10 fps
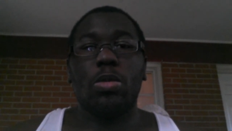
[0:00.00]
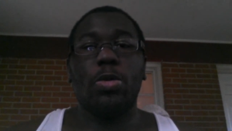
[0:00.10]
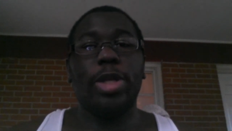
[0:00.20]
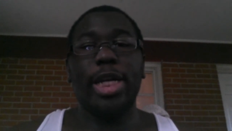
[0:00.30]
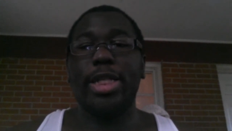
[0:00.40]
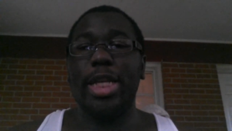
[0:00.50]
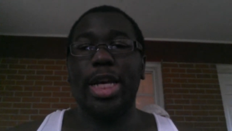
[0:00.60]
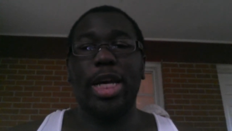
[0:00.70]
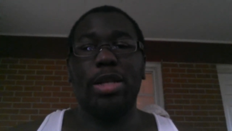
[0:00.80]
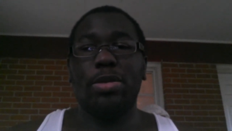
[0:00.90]
With that
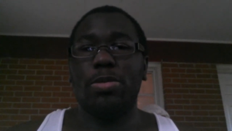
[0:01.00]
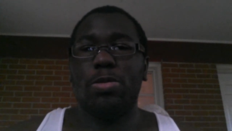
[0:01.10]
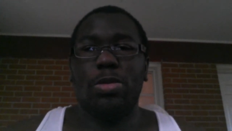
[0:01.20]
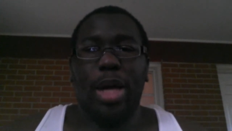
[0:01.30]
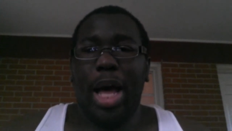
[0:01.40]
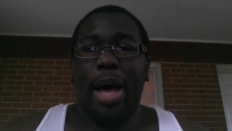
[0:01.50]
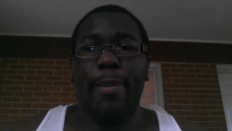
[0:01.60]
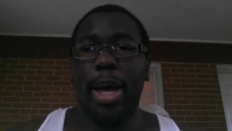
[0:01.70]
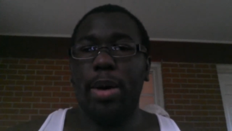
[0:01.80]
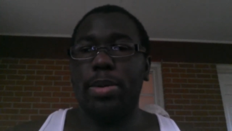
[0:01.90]
said,
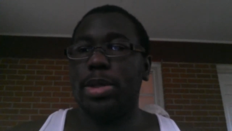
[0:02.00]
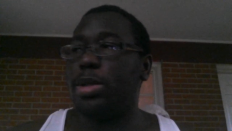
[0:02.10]
I'm out.